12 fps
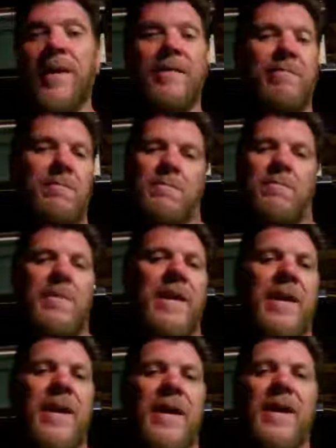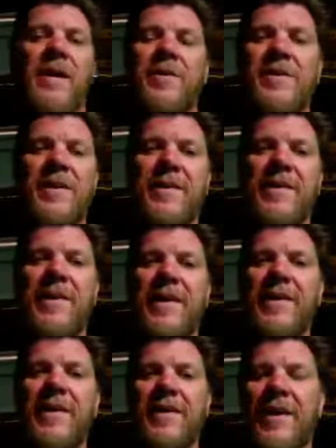And hey, I understand that. I
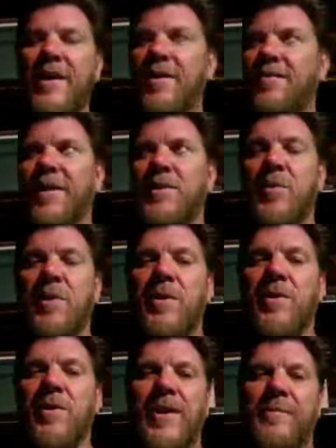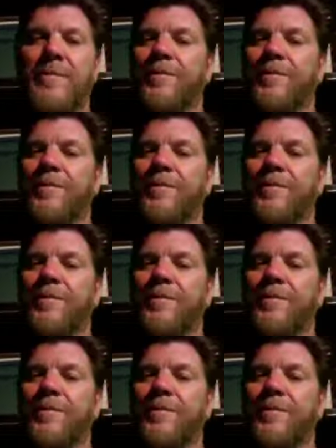get that. If that's where you're at,